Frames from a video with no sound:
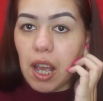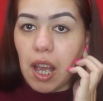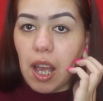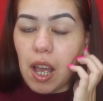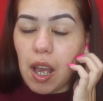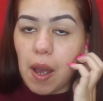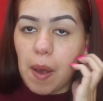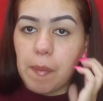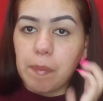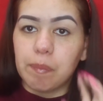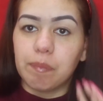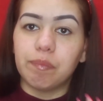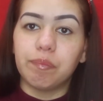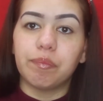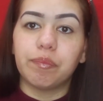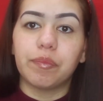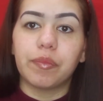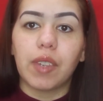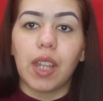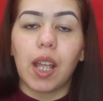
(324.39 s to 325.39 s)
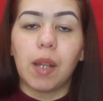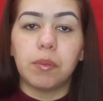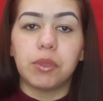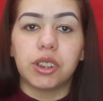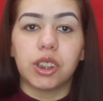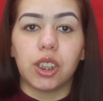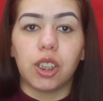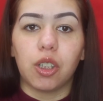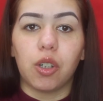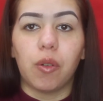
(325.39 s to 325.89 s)
I'm
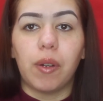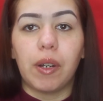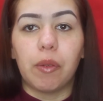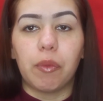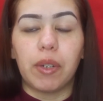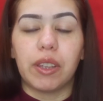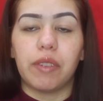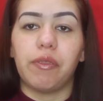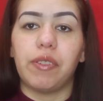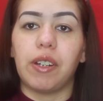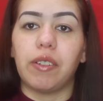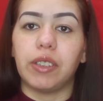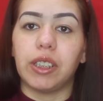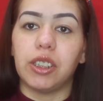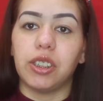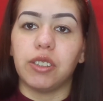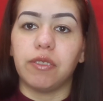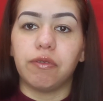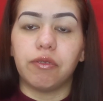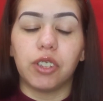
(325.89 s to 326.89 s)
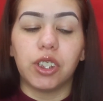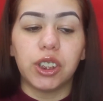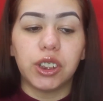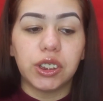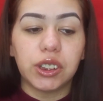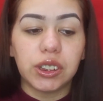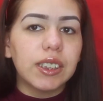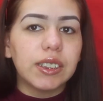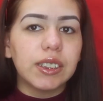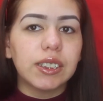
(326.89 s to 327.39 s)
just going to go in with foundation
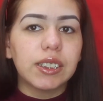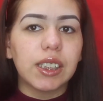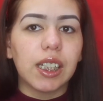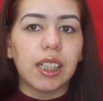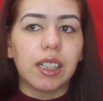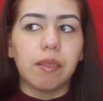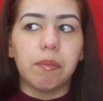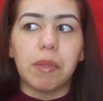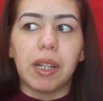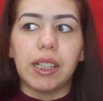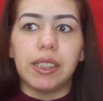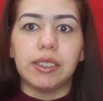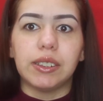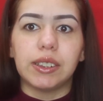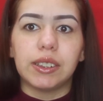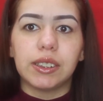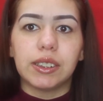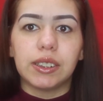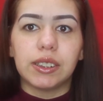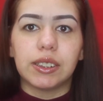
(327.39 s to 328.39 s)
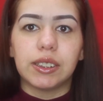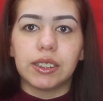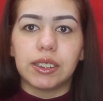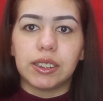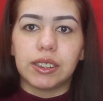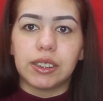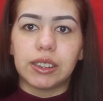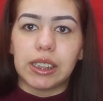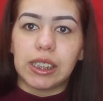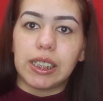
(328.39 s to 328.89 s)
first. This is like my
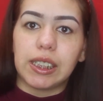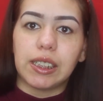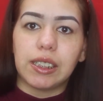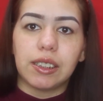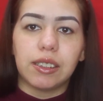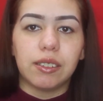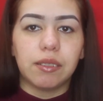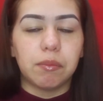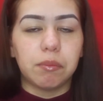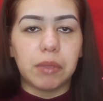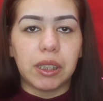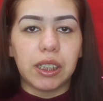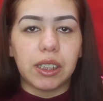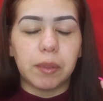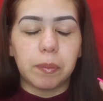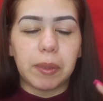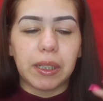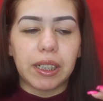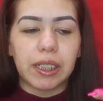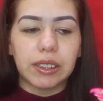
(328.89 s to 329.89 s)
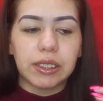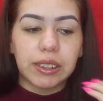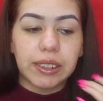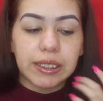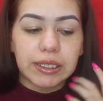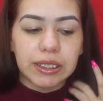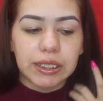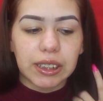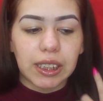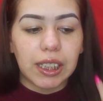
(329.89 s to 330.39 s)
thick makeup, I guess you
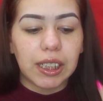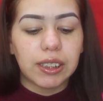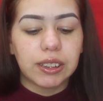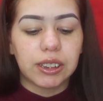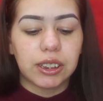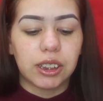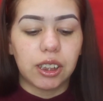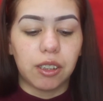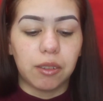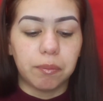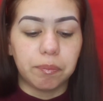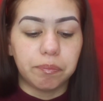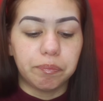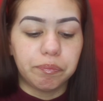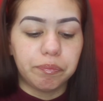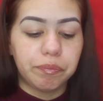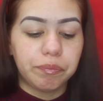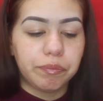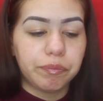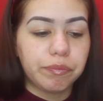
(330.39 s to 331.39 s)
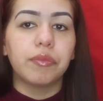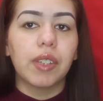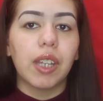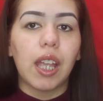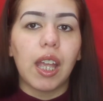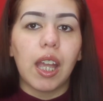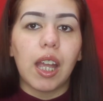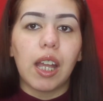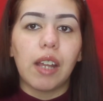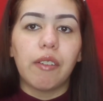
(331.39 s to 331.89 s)
can say. So
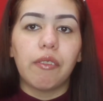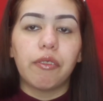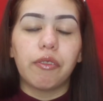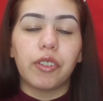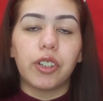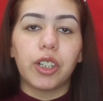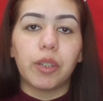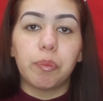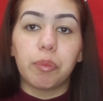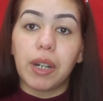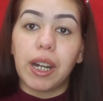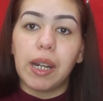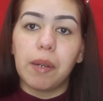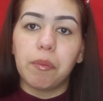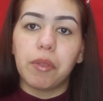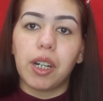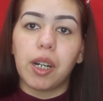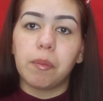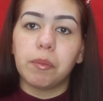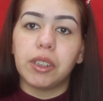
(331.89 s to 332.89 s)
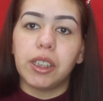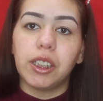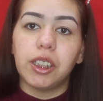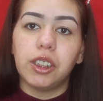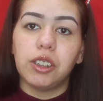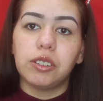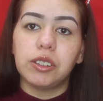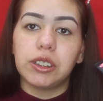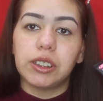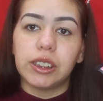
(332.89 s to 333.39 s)
for a primer, I'm going
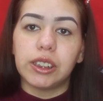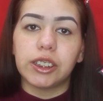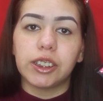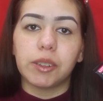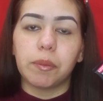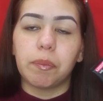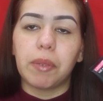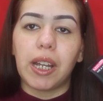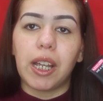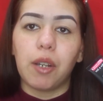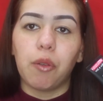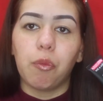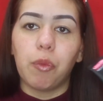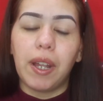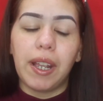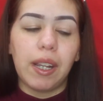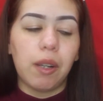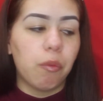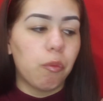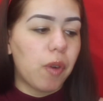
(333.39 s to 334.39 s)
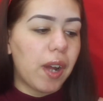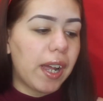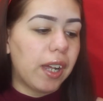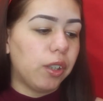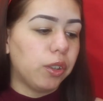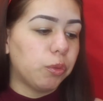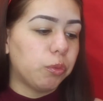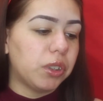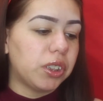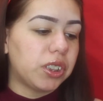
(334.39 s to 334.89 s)
to use this by Wet n
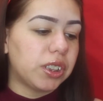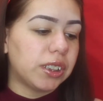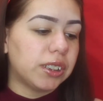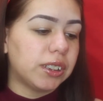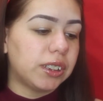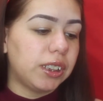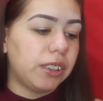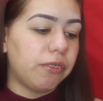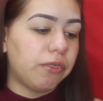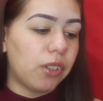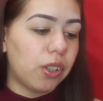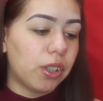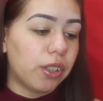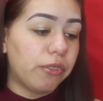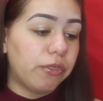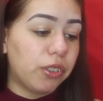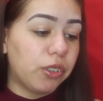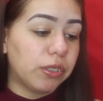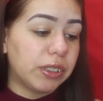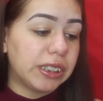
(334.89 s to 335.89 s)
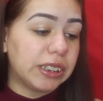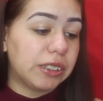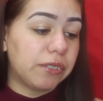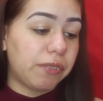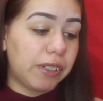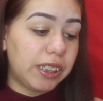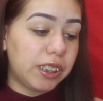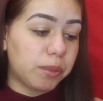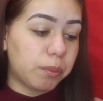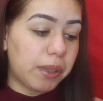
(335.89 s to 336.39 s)
Wild, which is the Photofocus
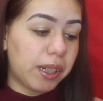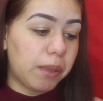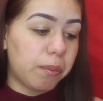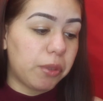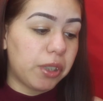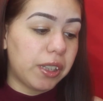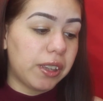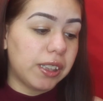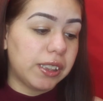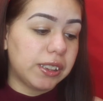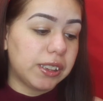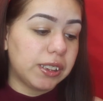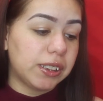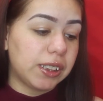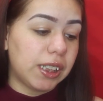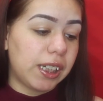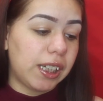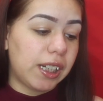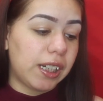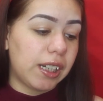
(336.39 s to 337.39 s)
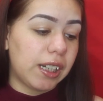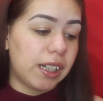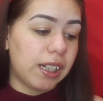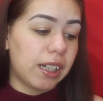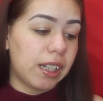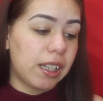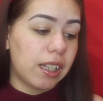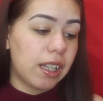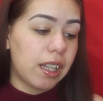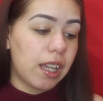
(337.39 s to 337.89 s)
face primer, and this is in
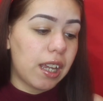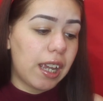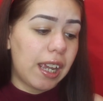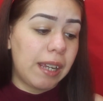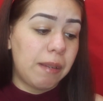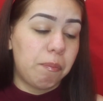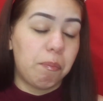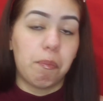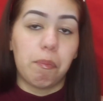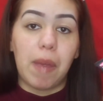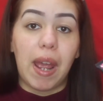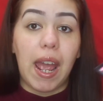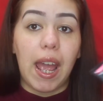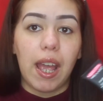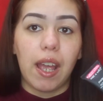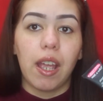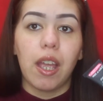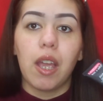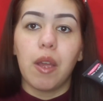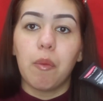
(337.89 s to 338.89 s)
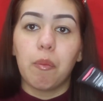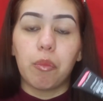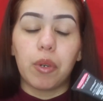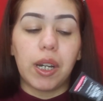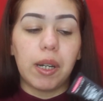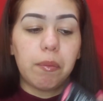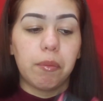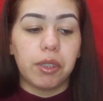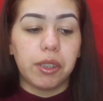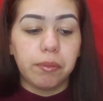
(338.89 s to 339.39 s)
a matte
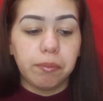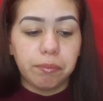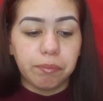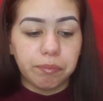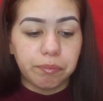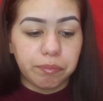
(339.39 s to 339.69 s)
primer.